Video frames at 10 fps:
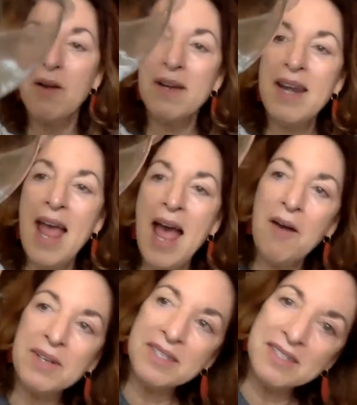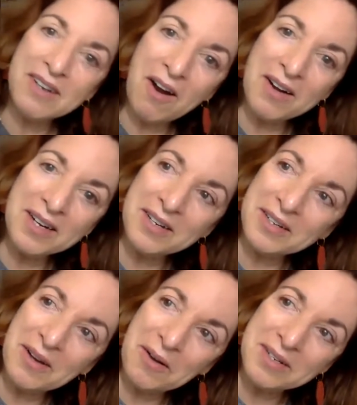Now it's starting to
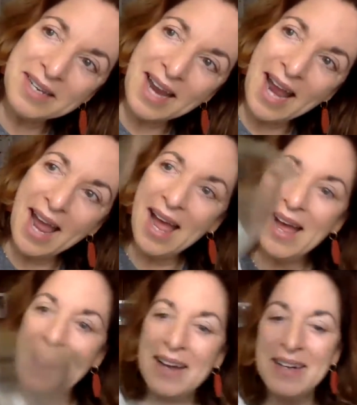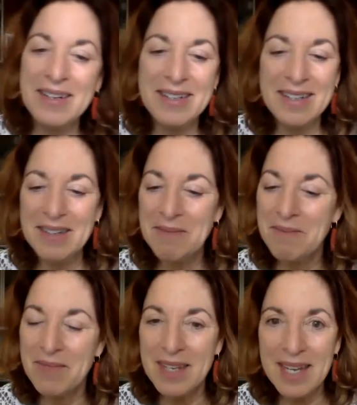go down.
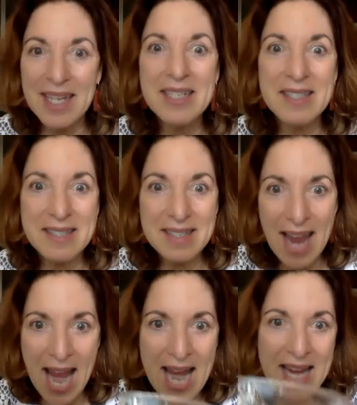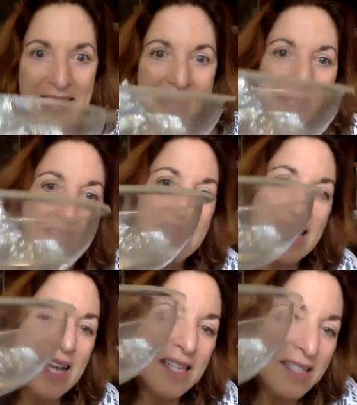It sank.
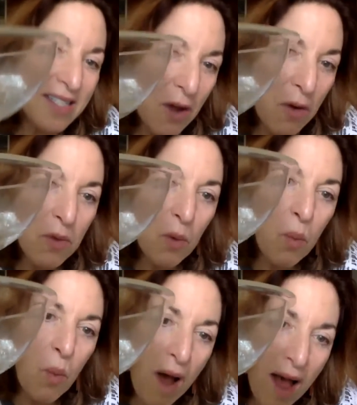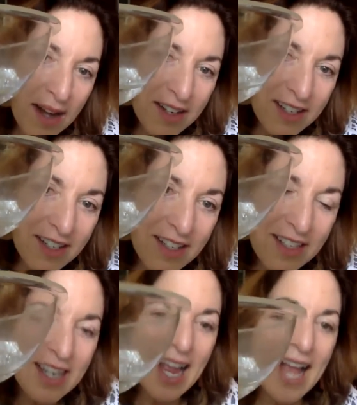So the water
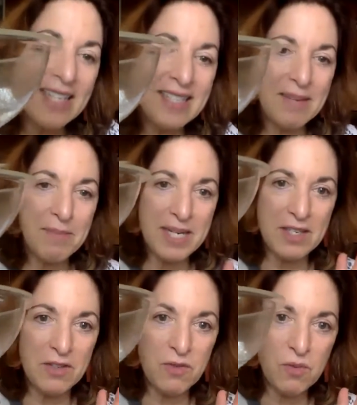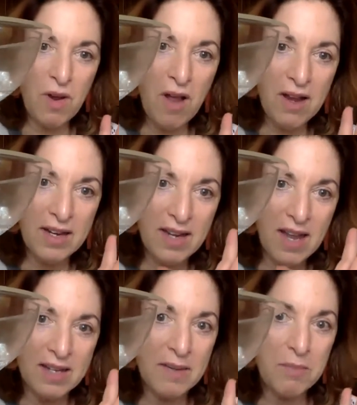has to be strong
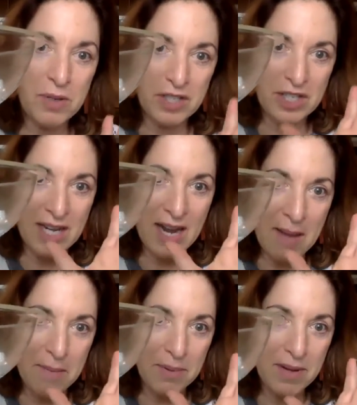to push it up.